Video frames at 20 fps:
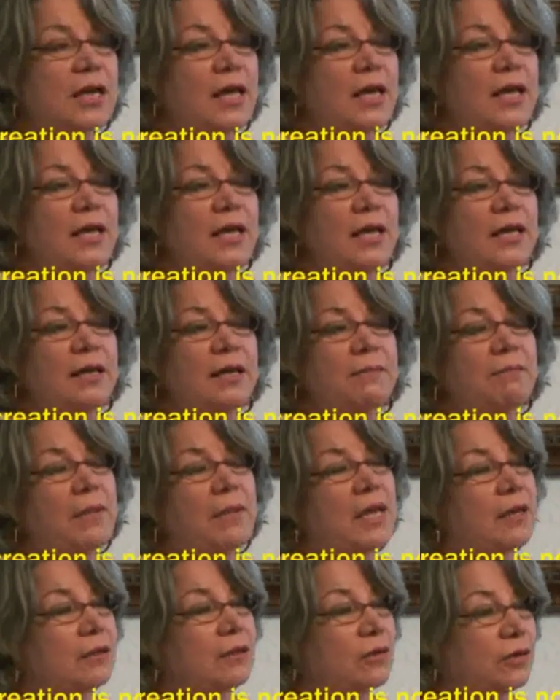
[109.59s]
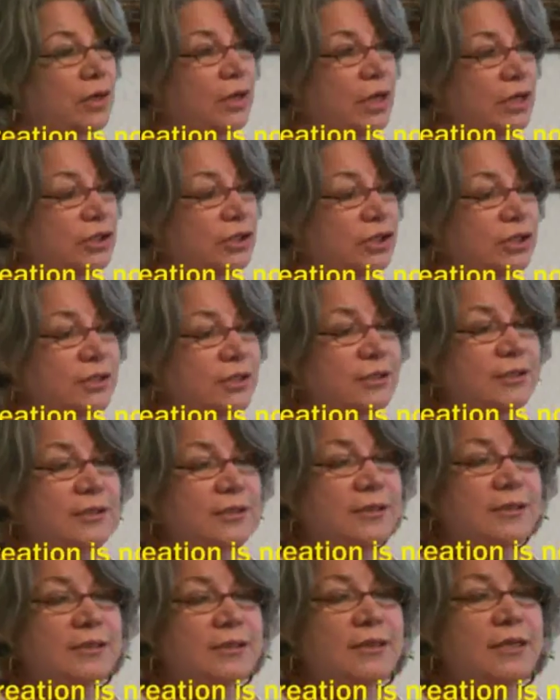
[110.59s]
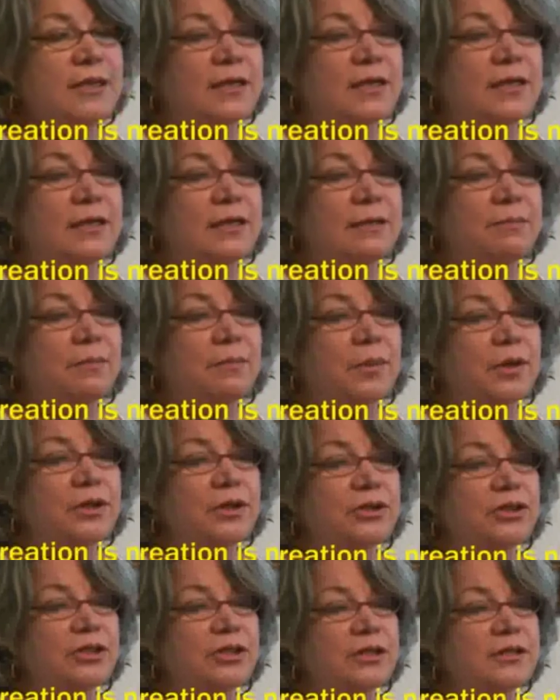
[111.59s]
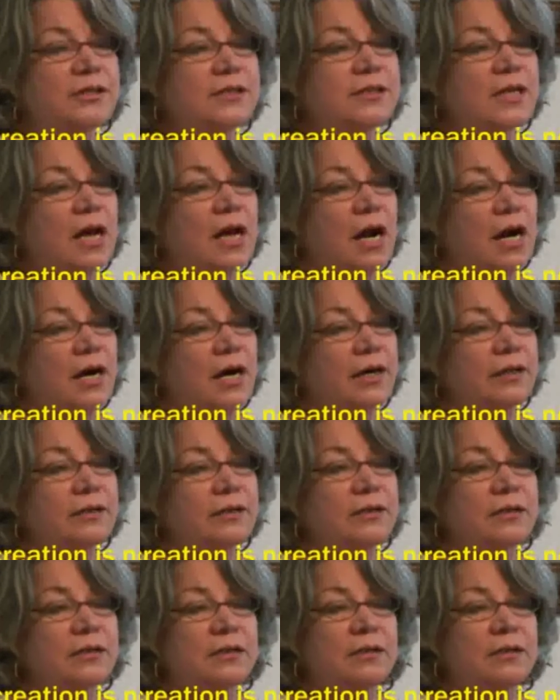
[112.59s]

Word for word: and make donations and purchase art,